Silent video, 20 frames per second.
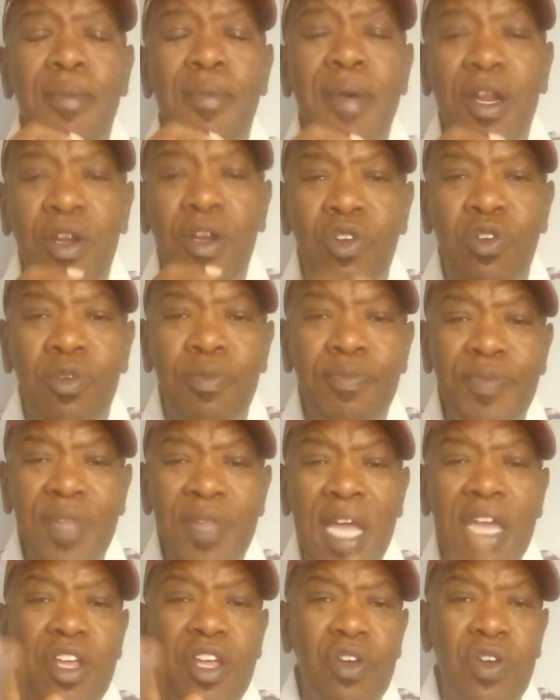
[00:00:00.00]
I'm at home.
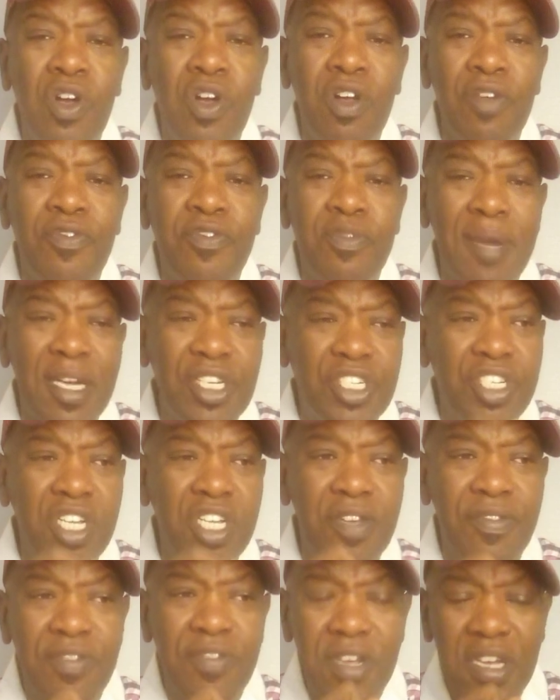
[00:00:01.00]
I get a call from my
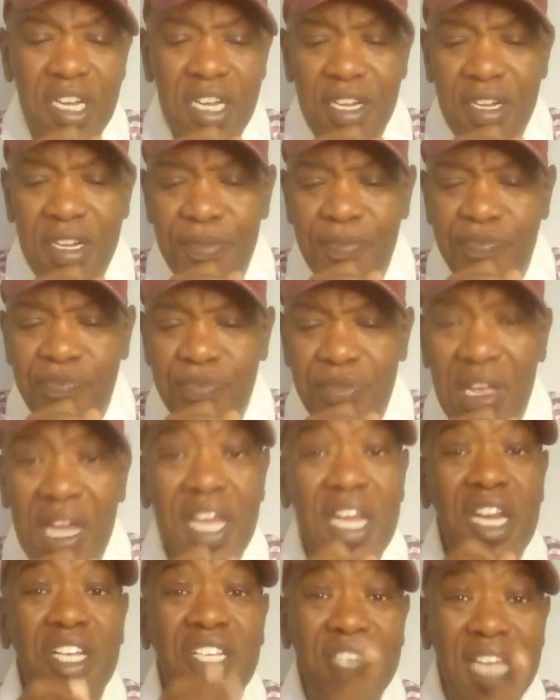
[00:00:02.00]
chief. I
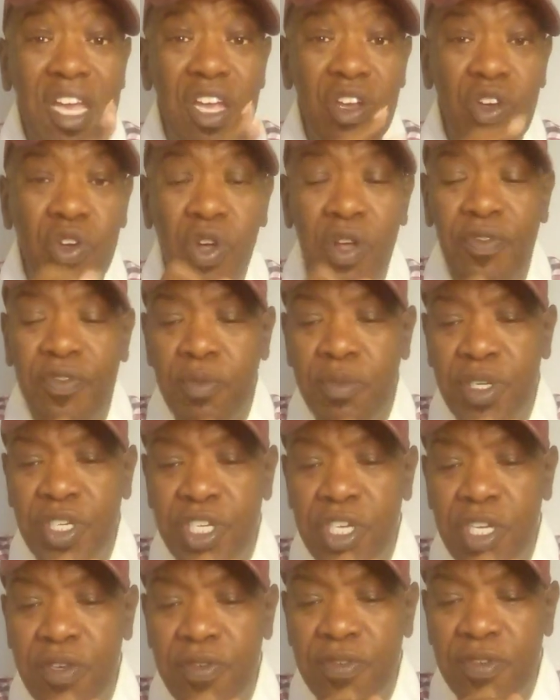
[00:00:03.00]
get a second call from the
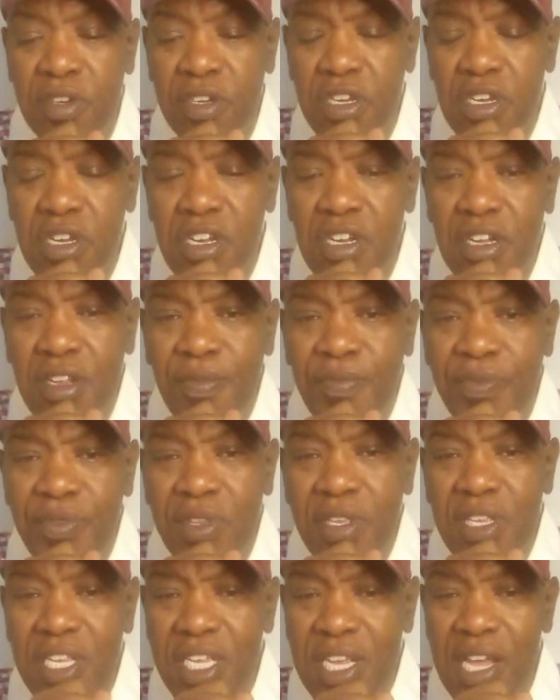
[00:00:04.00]
chief.
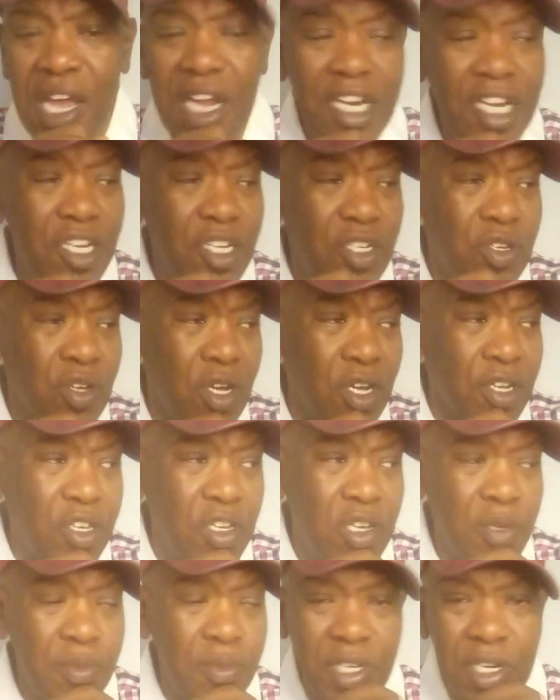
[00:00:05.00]
Yeah, I need to talk
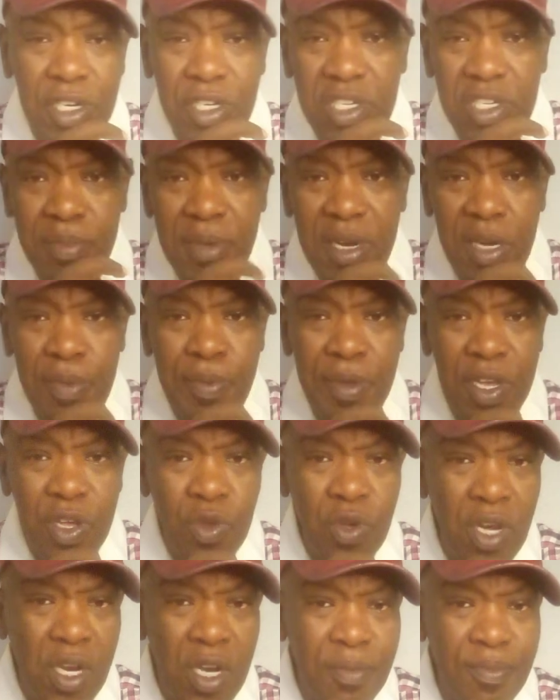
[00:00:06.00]
to you. I'm sending somebody to pick
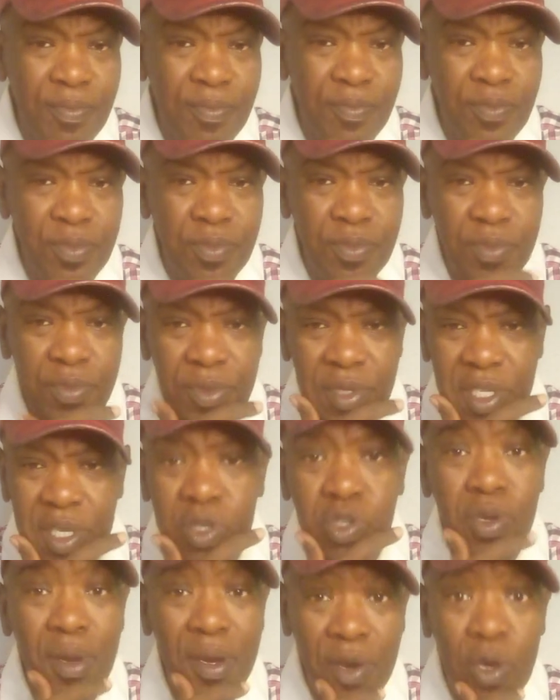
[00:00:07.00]
you up. You
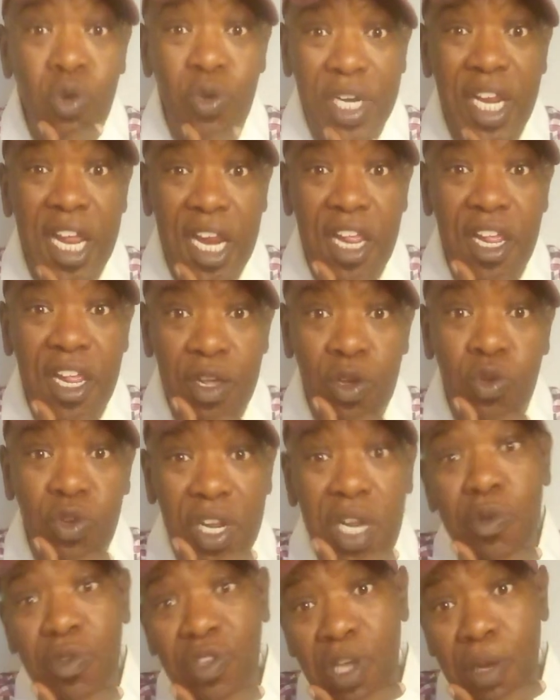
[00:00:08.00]
saw Houdini.
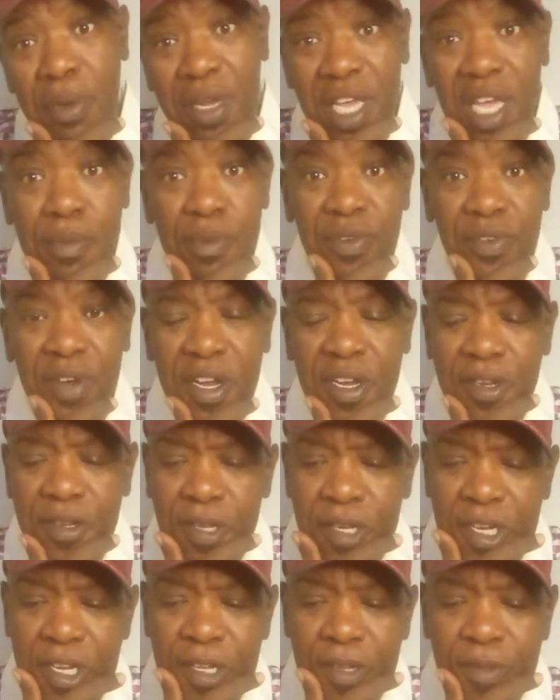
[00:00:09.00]
Houdini was coming to get me, right?
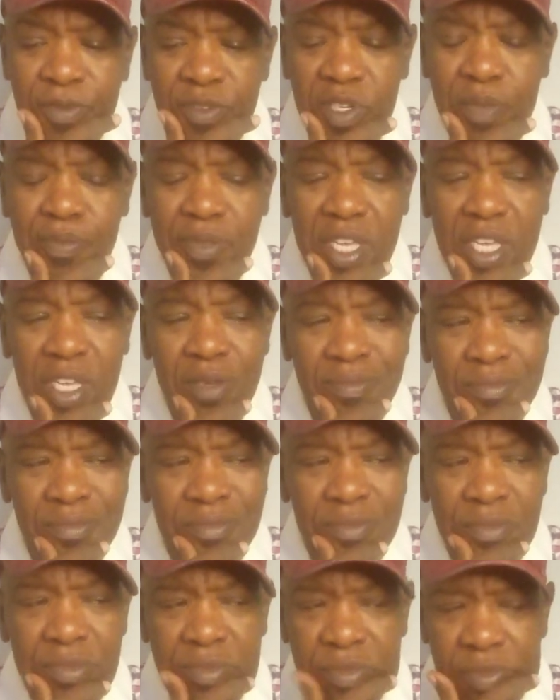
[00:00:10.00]
So I'm thinking,
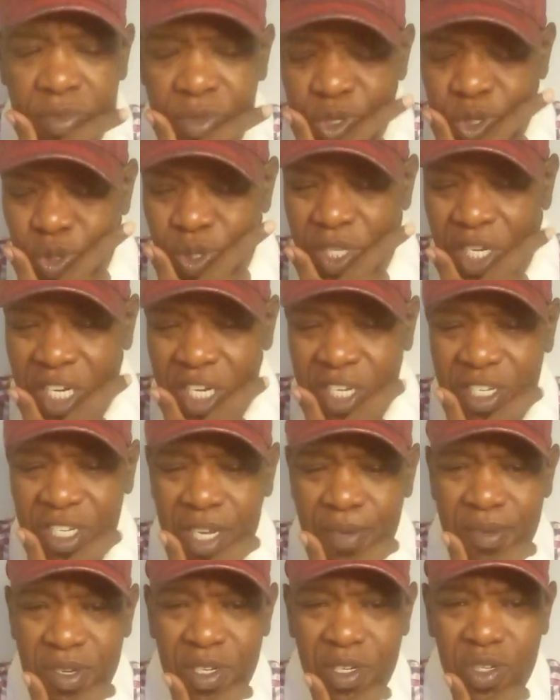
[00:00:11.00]
Houdini's
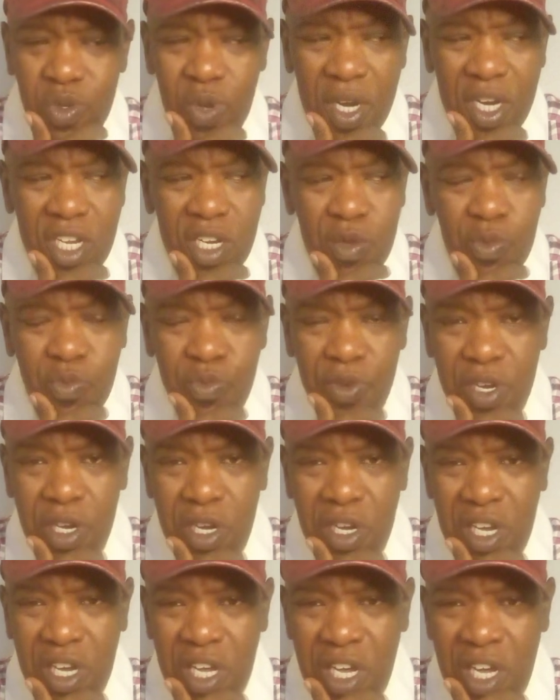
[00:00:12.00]
coming? Do I need to bring
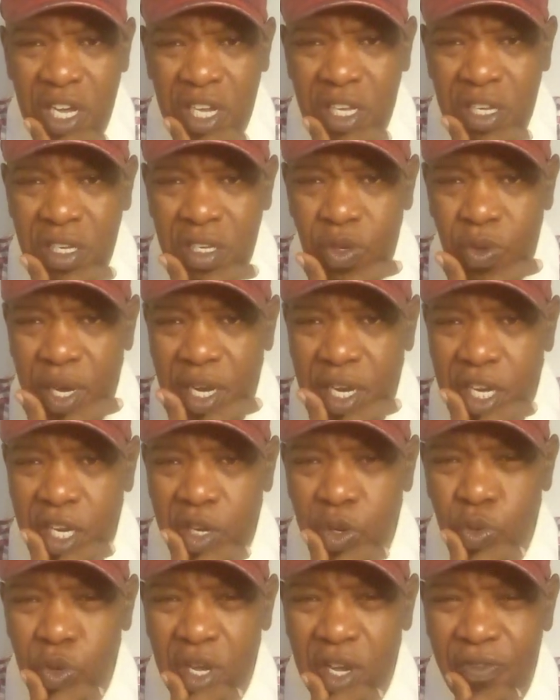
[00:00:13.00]
a gun? Do I need
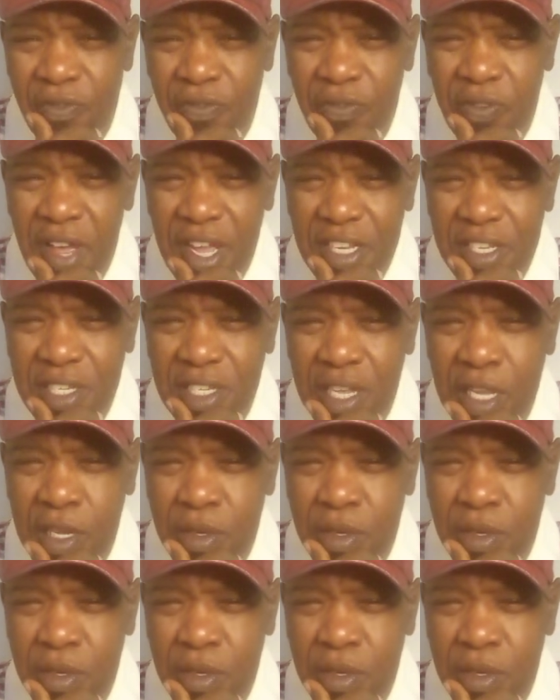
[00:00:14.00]
to wear a vest?